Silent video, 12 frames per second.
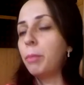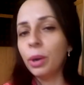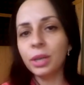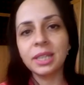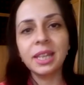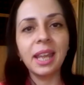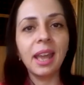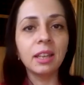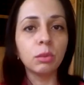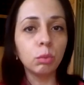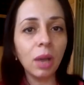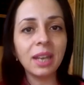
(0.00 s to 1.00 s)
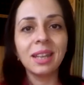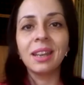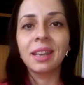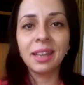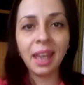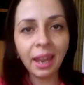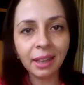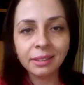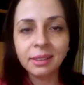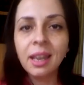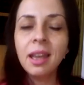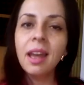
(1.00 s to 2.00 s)
birthday and wedding
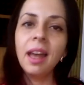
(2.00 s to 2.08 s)
cakes.